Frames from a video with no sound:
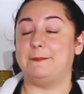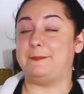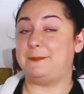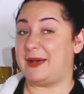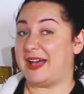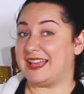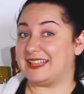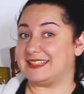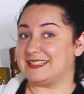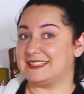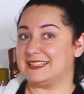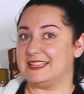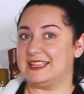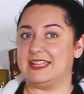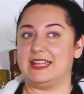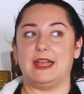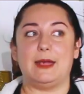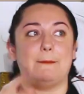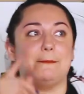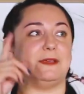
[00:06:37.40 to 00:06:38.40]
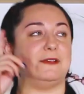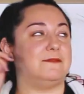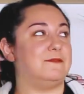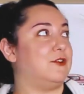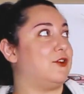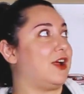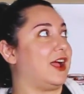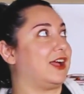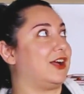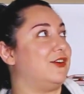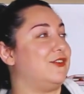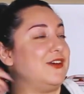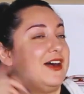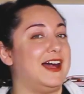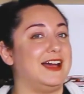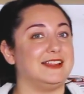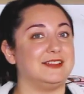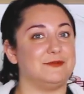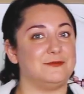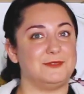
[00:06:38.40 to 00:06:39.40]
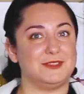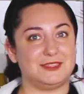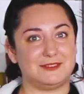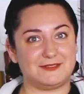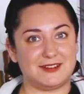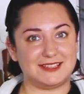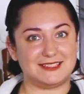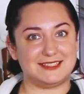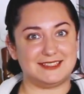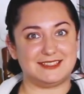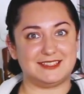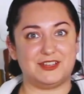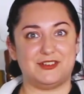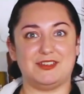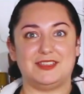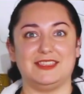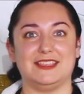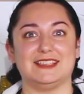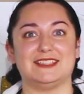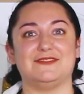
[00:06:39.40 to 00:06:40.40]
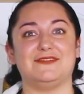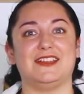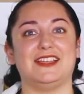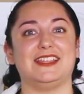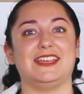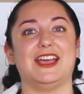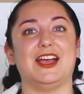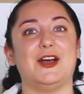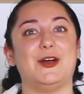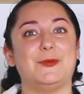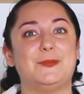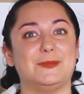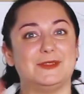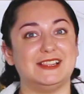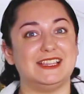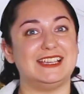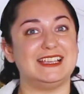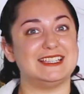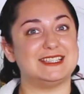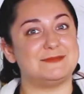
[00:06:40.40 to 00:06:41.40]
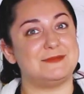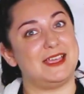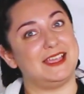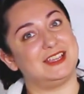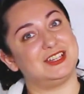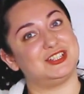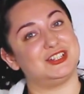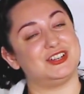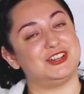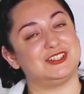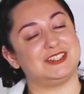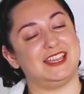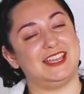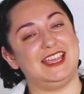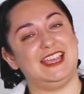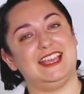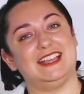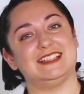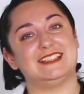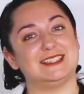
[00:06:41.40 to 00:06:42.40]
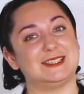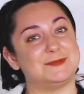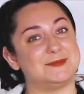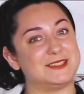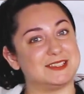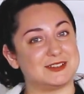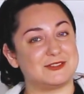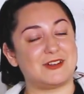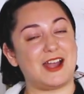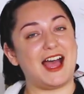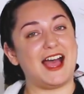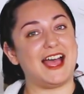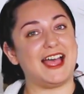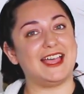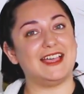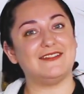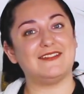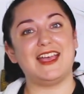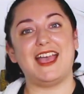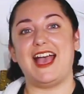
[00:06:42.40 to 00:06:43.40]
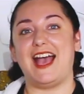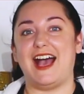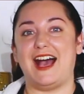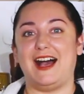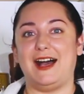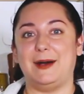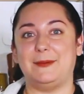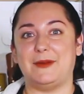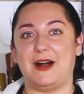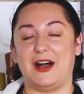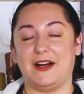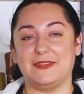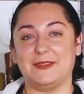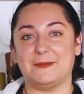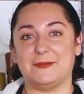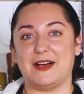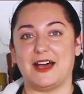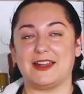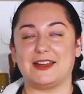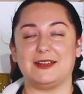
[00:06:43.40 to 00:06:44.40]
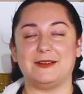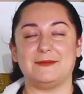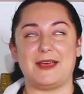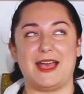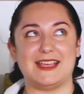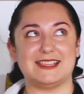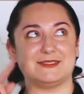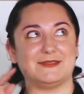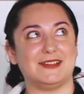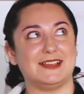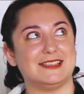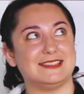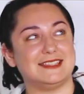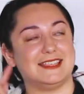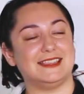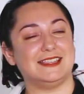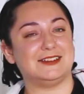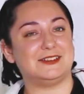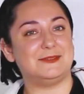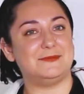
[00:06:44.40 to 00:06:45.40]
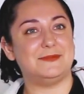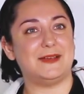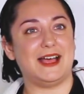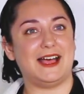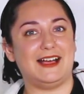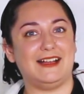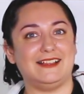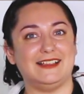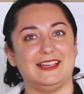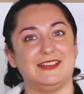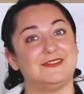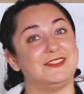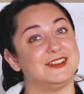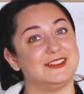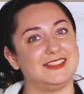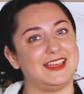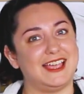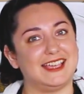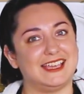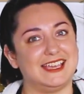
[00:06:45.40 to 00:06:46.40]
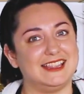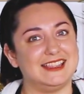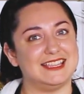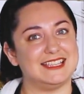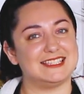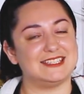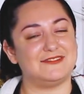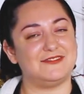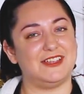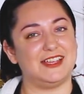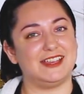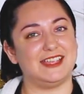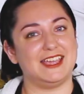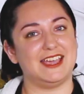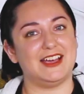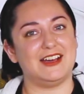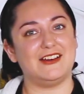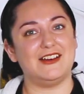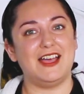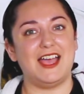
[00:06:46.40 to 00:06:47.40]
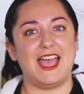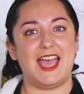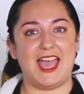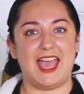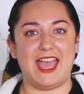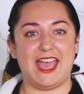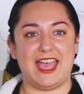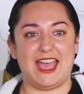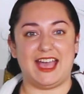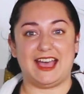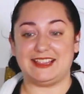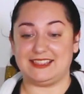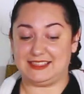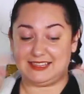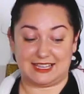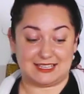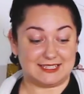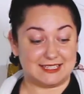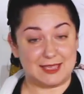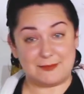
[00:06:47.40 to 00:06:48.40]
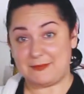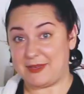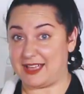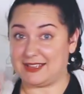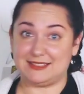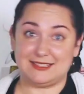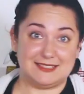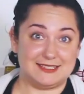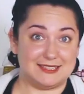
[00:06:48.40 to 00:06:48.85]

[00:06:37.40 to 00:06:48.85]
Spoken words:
But before I go on with the rest of the sewing this video, please make sure to hit subscribe on the bottom, as well as the little bell if you're liking this video, and let's get back to